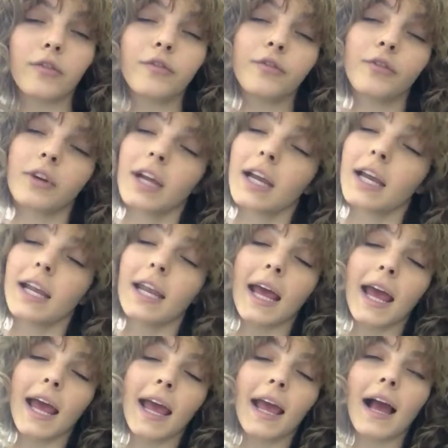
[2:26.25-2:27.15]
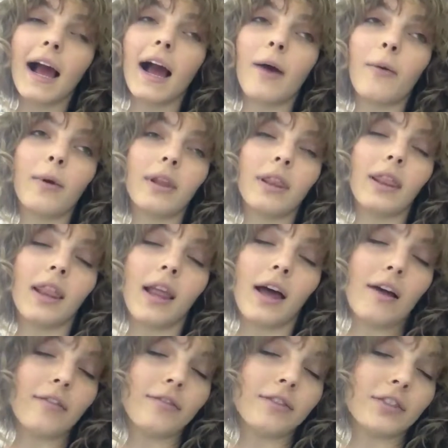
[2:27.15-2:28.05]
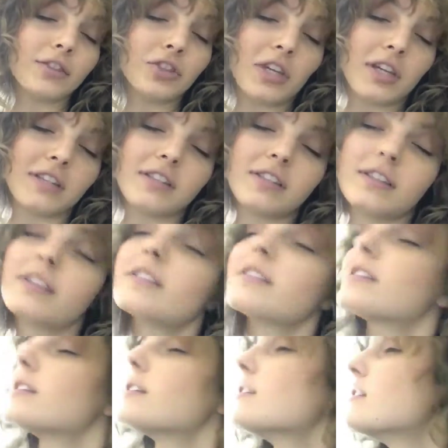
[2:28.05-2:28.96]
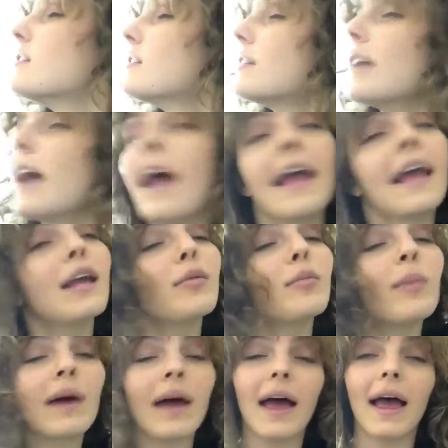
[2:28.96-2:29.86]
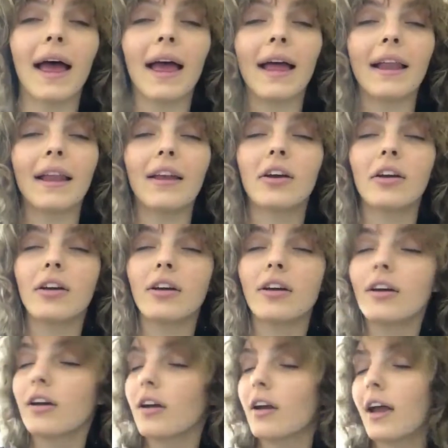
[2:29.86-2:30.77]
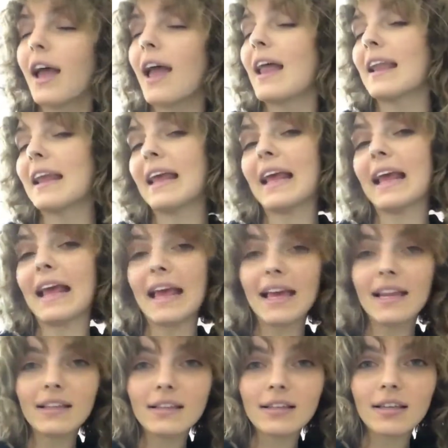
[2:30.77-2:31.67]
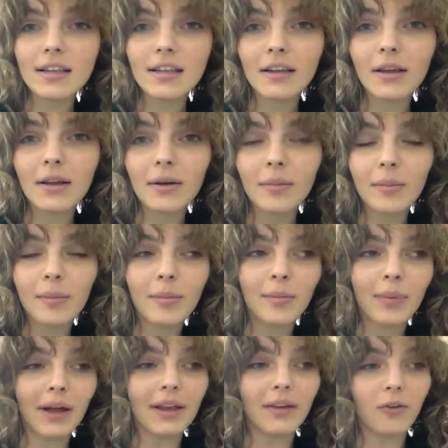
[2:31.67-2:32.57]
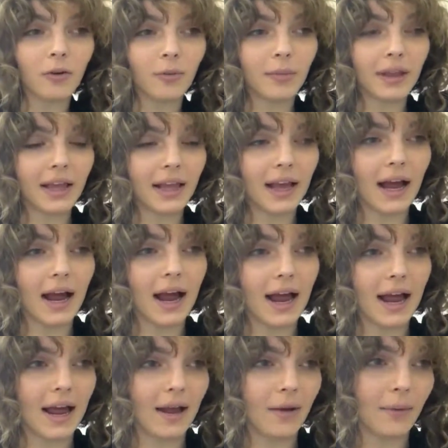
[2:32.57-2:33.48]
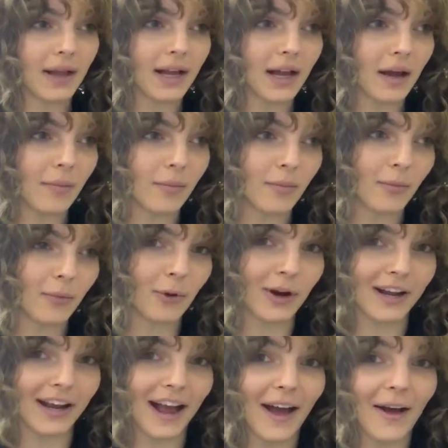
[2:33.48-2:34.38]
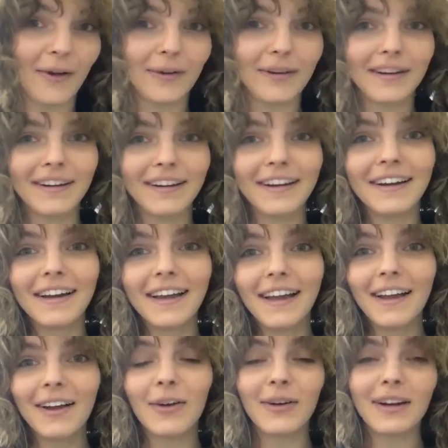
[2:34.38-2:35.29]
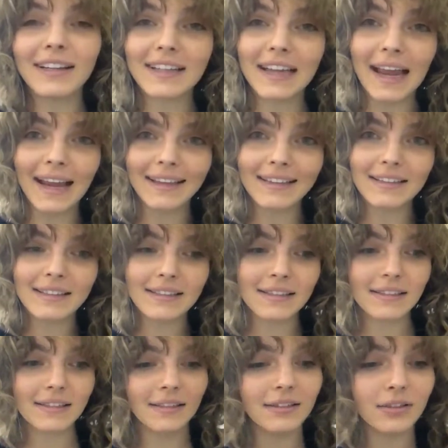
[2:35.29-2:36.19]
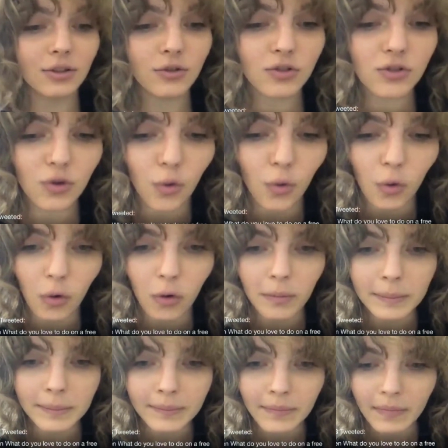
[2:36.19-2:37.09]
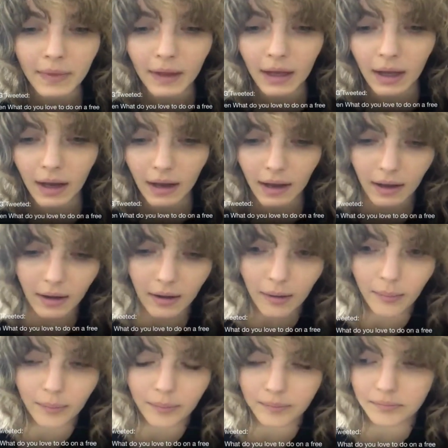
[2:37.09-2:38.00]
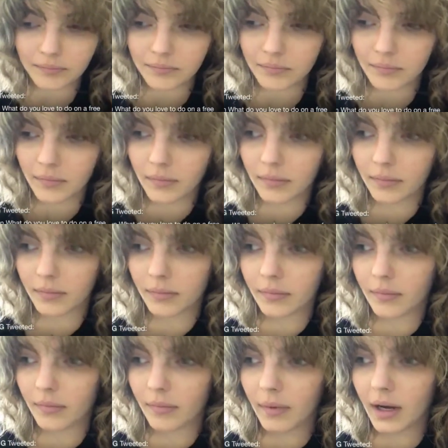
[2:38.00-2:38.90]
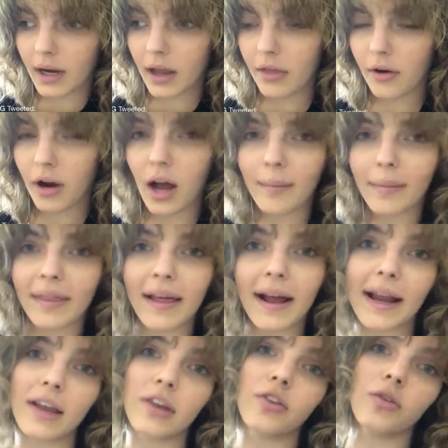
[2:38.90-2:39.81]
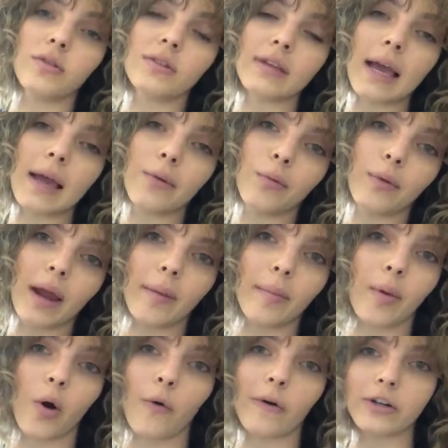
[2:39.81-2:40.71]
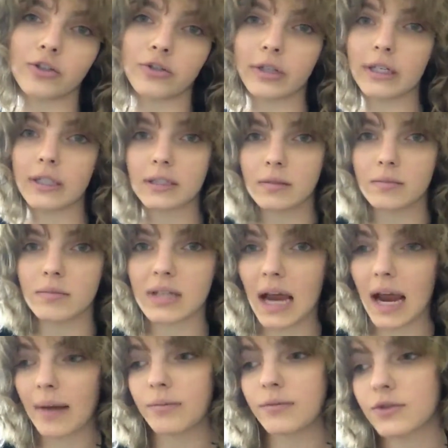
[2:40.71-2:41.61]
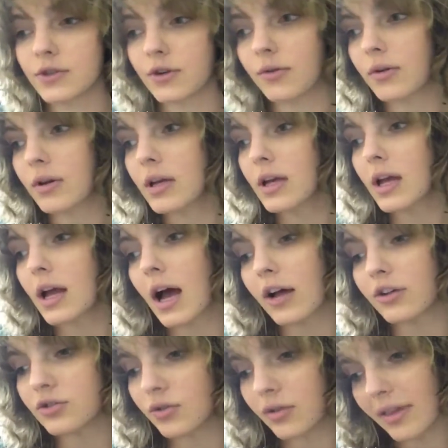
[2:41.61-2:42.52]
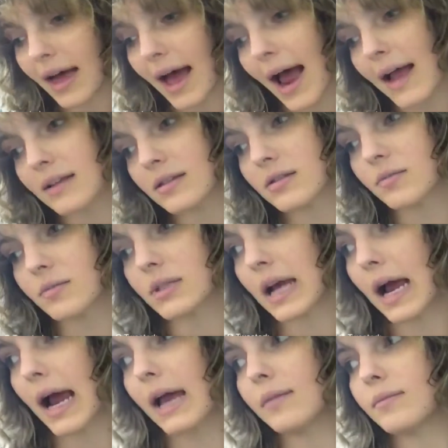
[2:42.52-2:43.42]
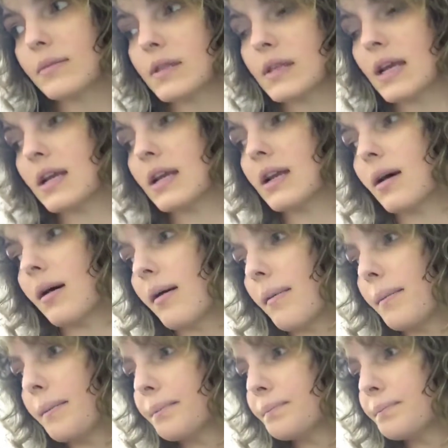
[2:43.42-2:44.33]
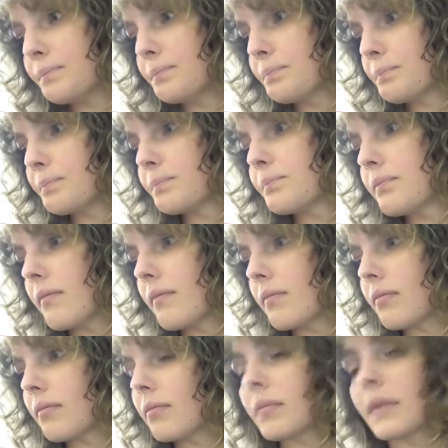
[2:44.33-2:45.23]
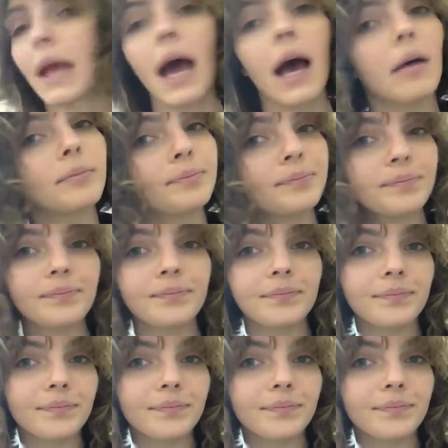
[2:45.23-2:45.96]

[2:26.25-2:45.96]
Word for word: On a free day, I would love to just stay in bed and eat, but normally I wake up, work out, go to dance, do school. Um, another hobby that I do is I write poetry sometimes, so I'll do that sometimes, and um, yeah